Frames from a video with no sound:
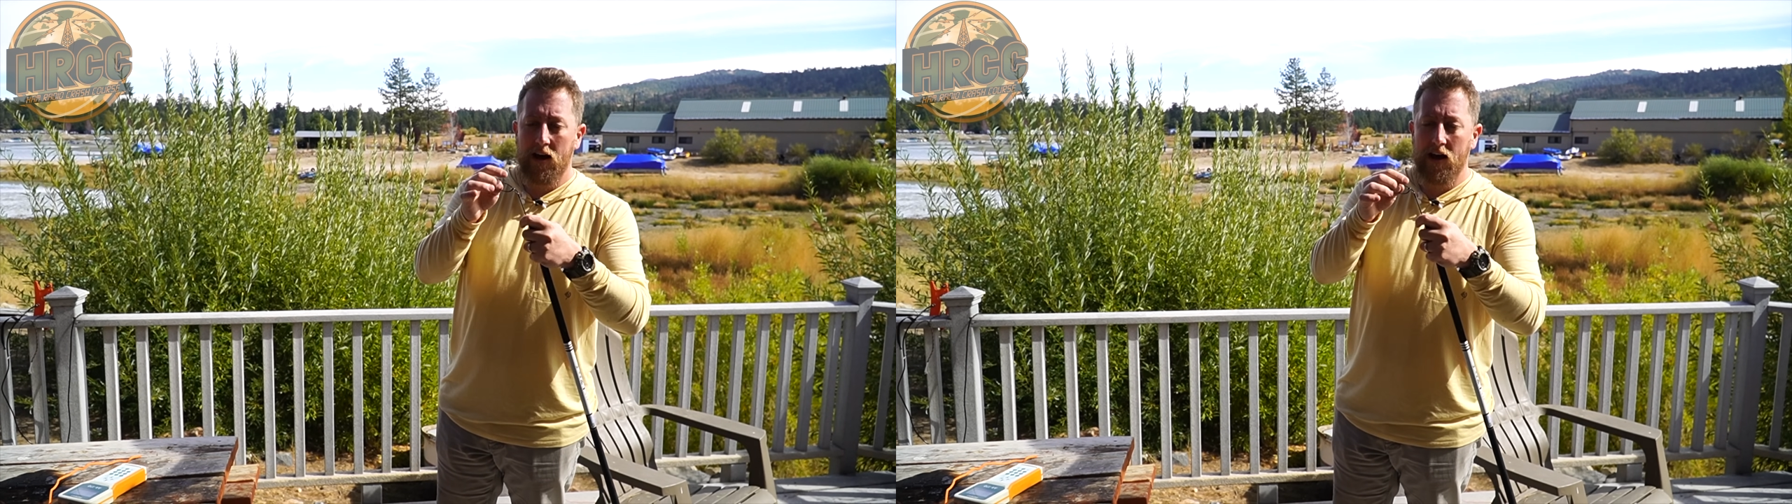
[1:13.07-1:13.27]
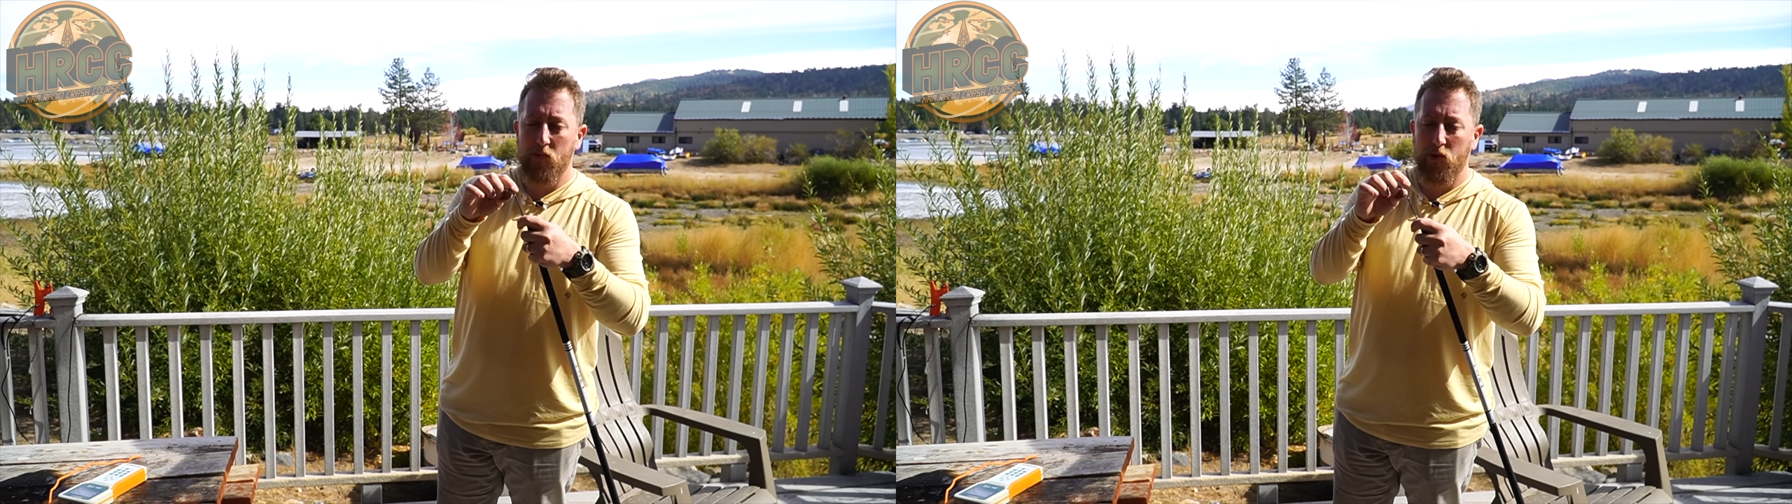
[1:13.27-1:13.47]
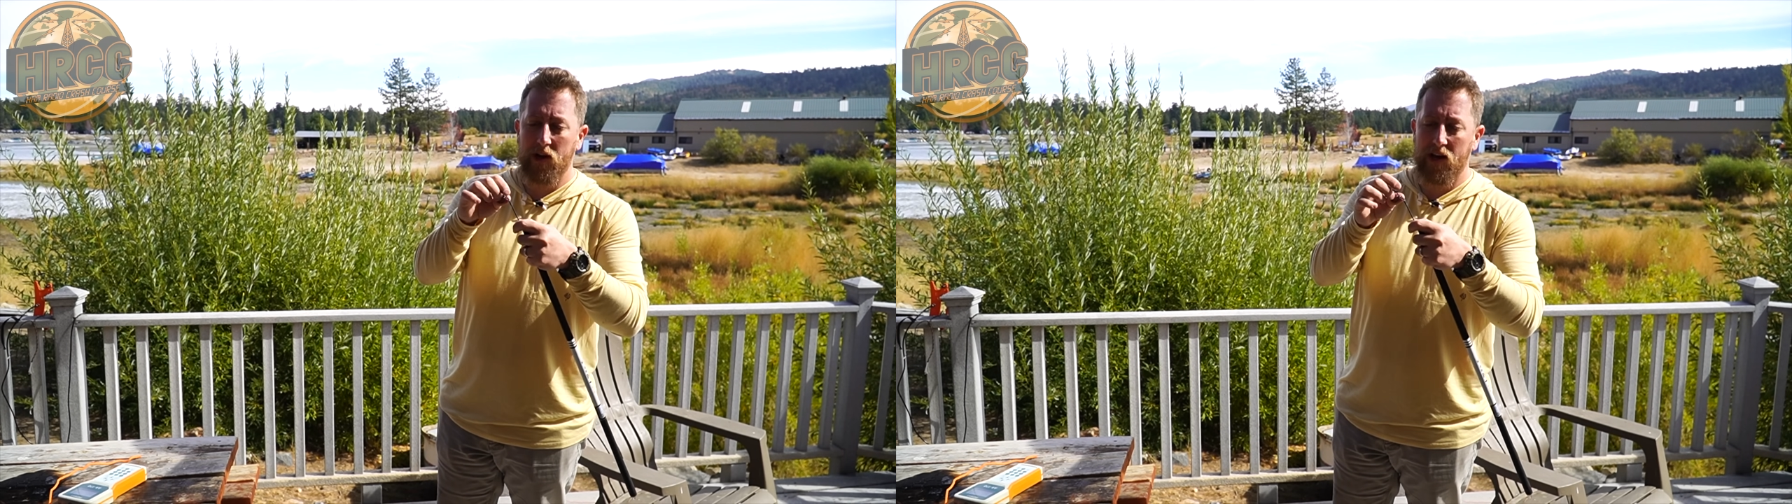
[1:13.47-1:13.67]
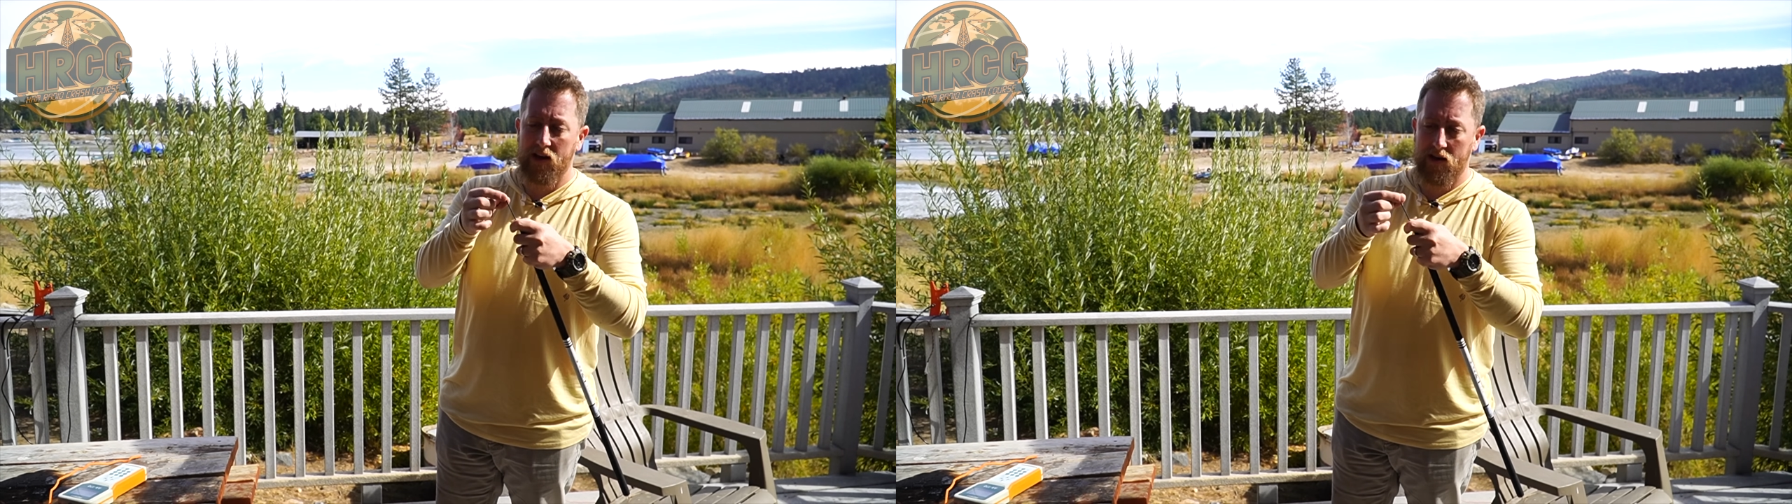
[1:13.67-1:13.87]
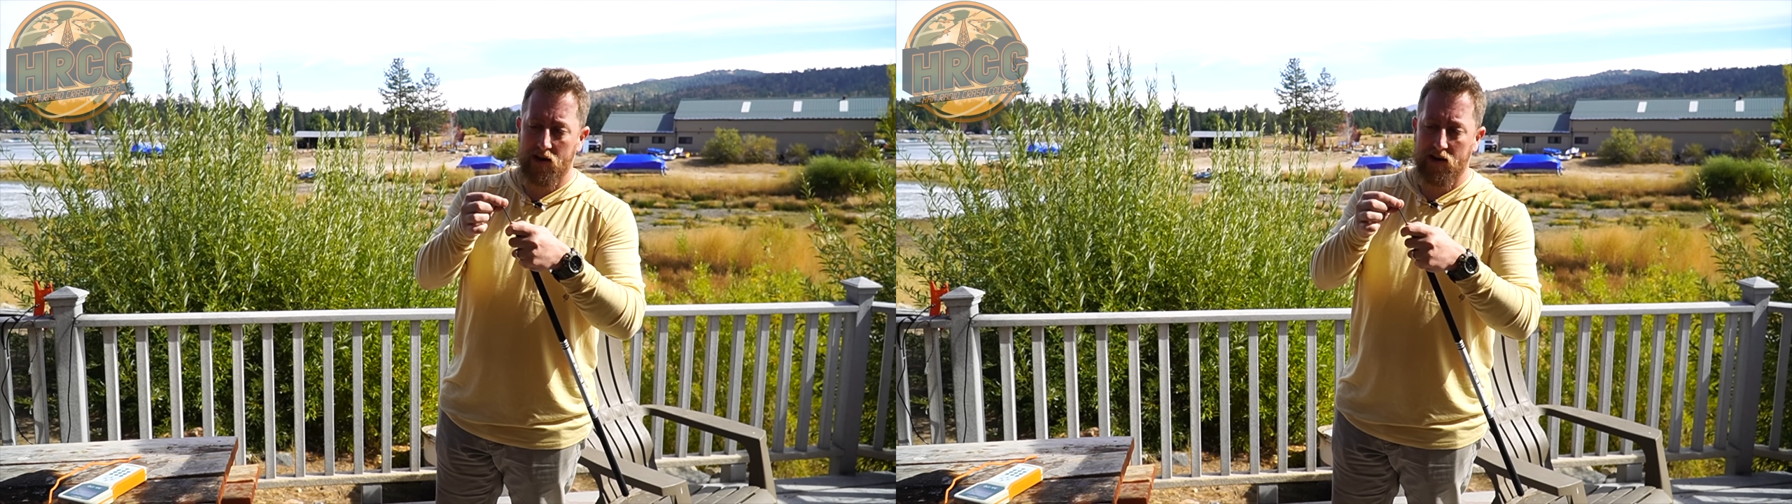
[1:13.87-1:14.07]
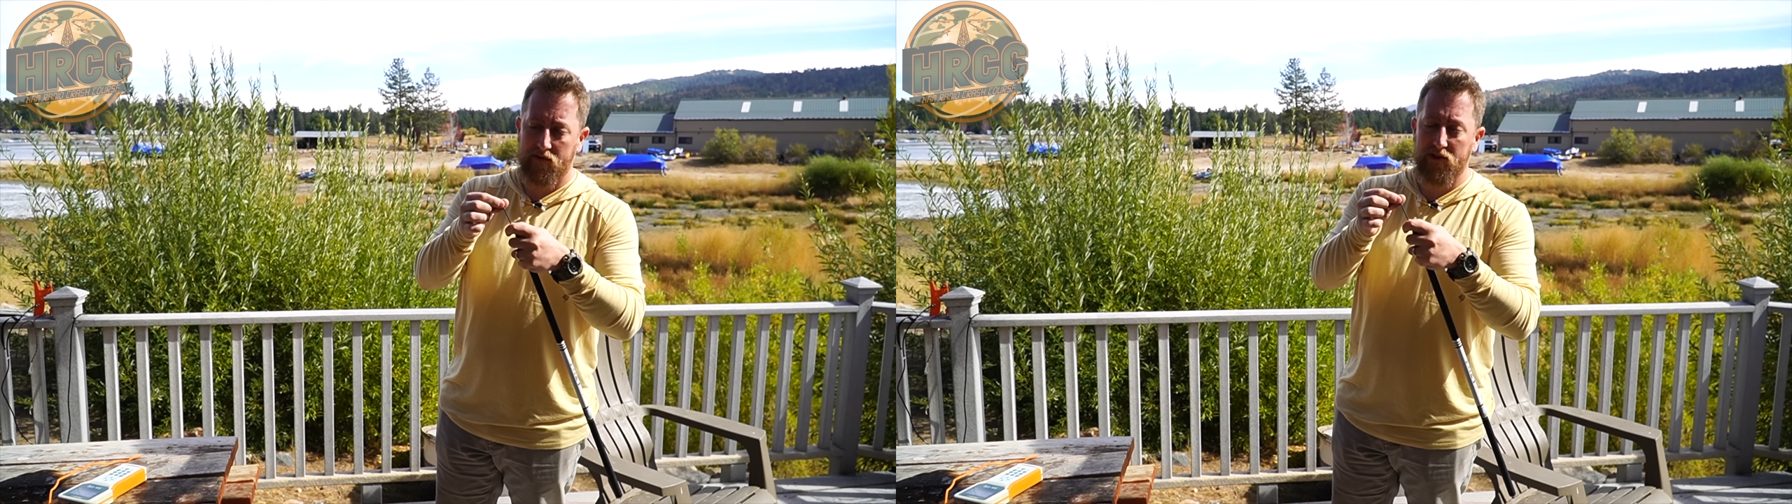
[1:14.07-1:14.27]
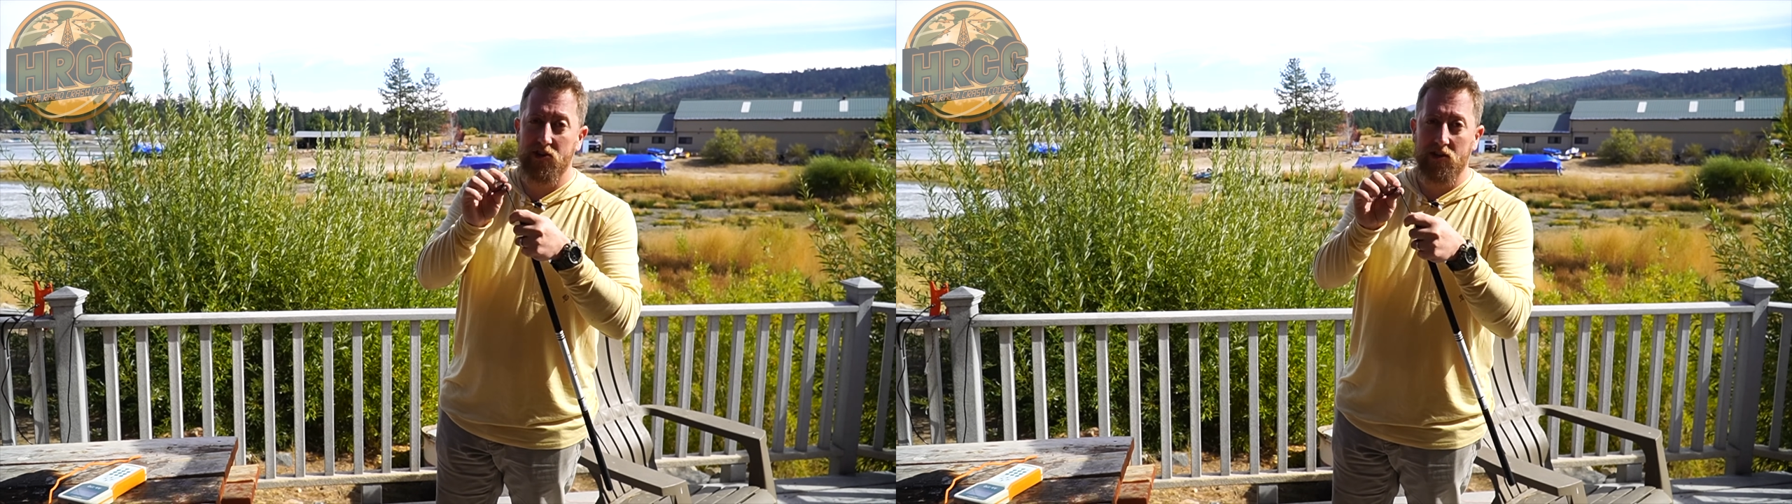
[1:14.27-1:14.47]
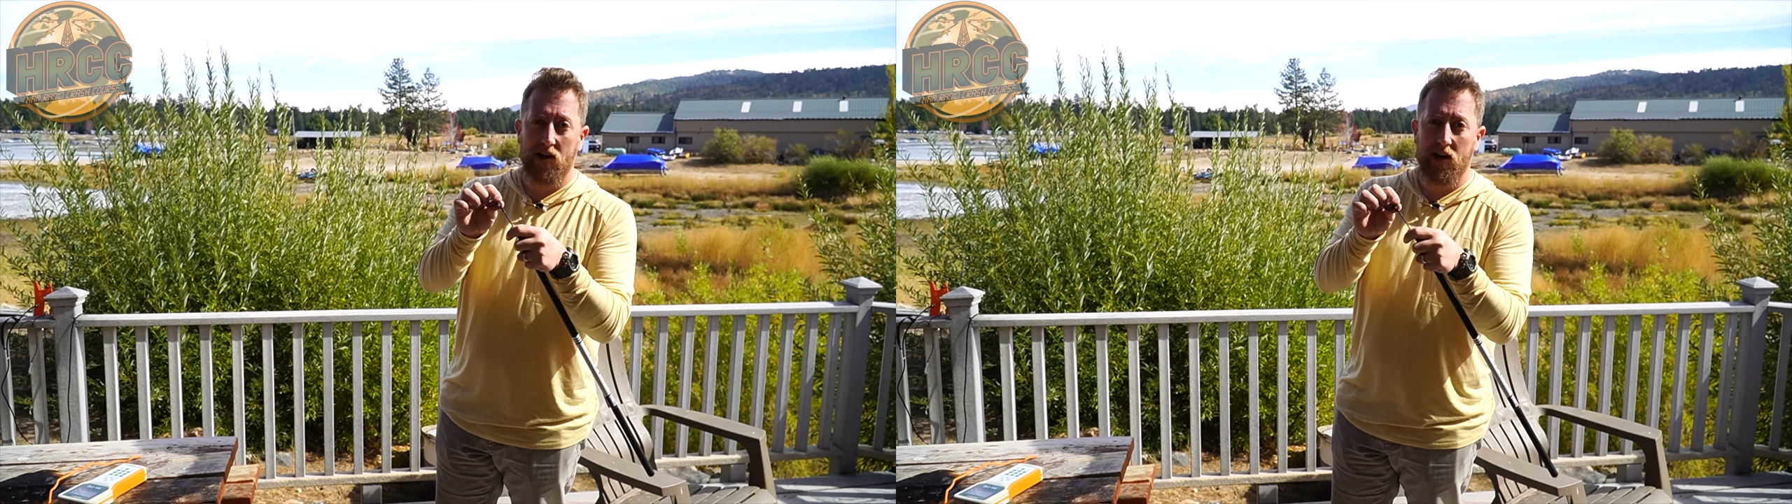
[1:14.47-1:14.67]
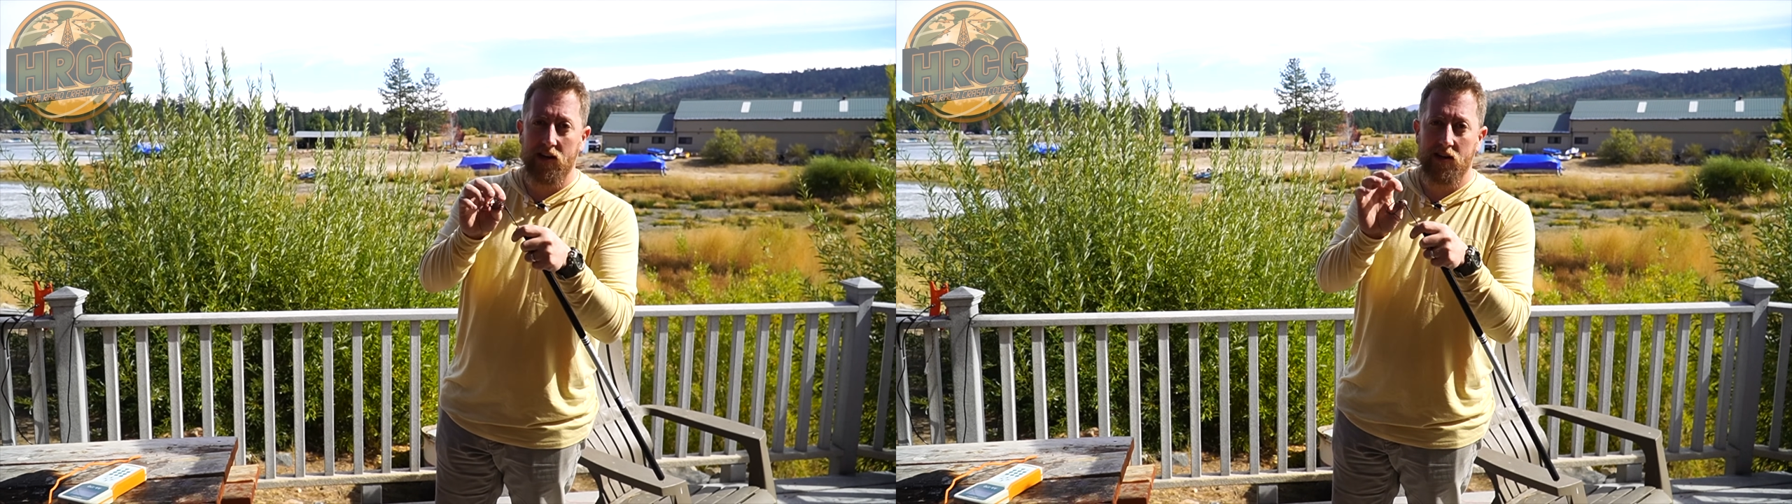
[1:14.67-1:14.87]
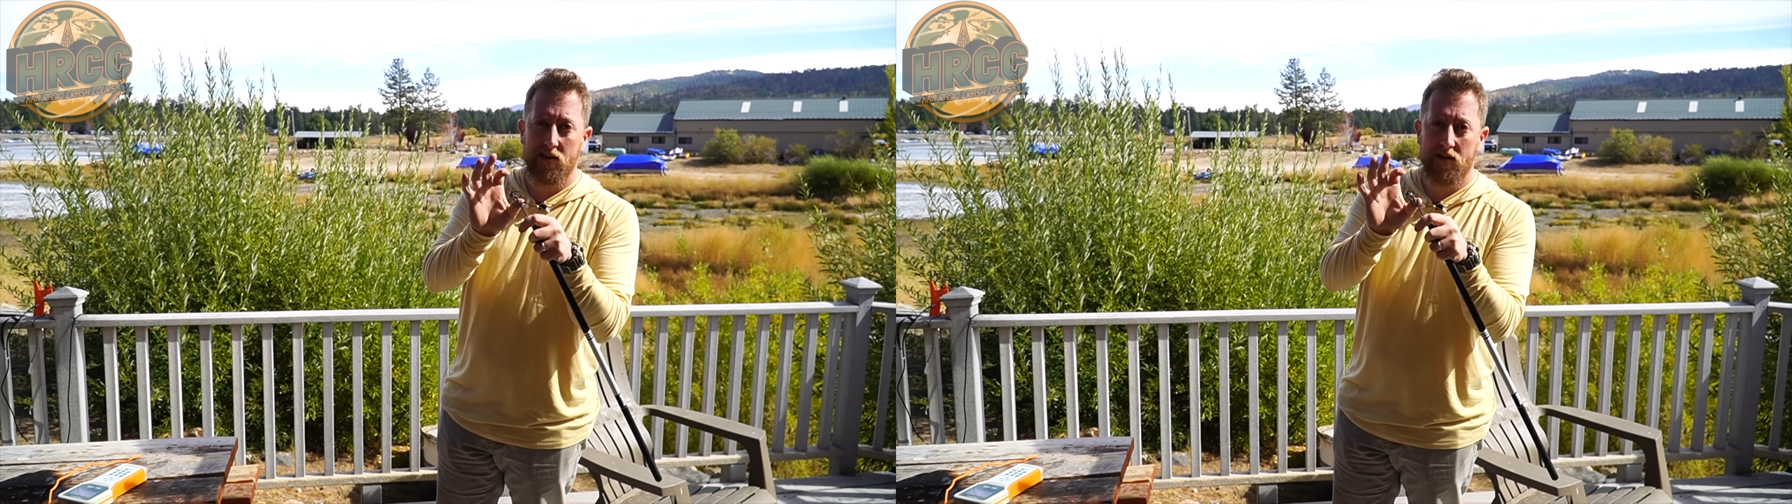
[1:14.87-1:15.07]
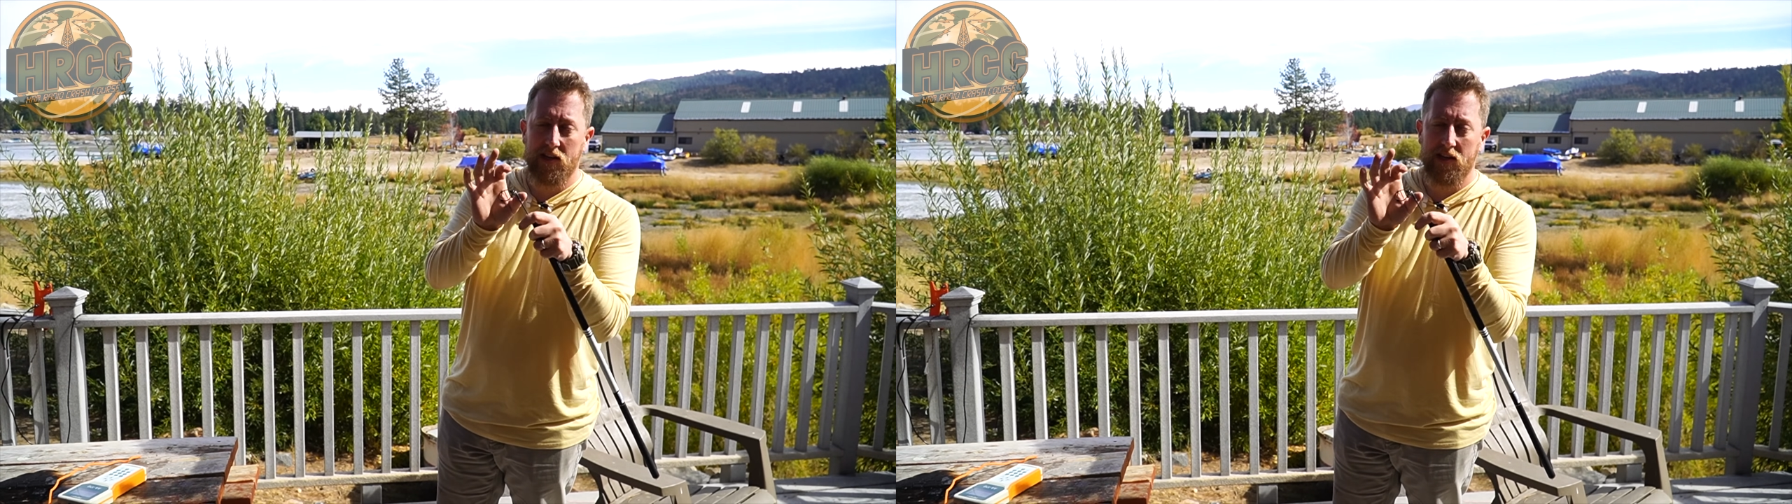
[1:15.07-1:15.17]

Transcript: I put a uh, fishing line